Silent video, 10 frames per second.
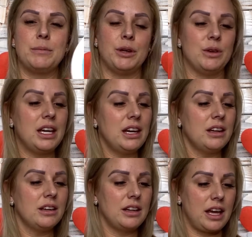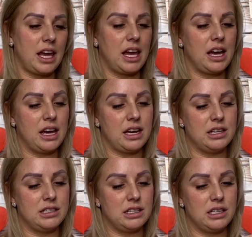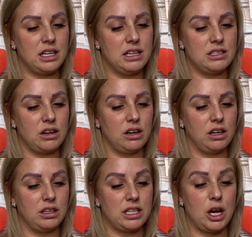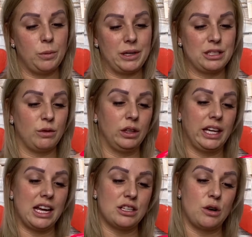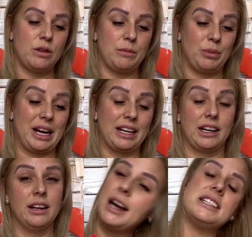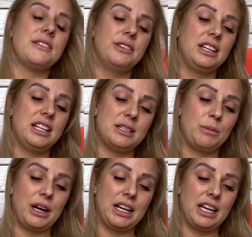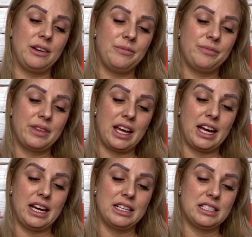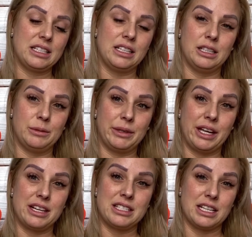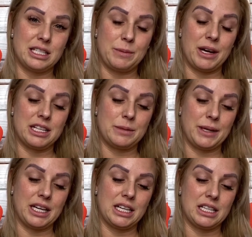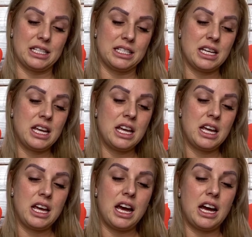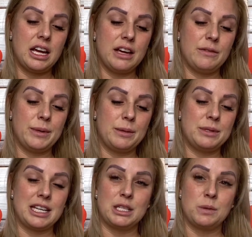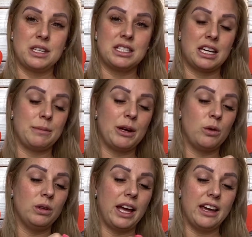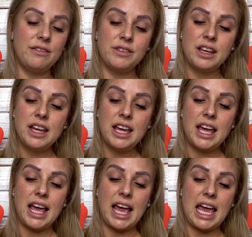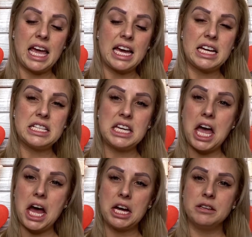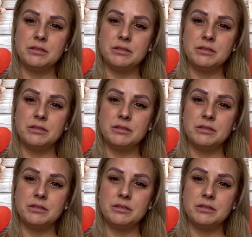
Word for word: Beauty. And these are to help exfoliate, tone, and brighten. I definitely need some brightening. I got um, a lot of sunspots because I have been obsessed with the sun my whole life. And yeah,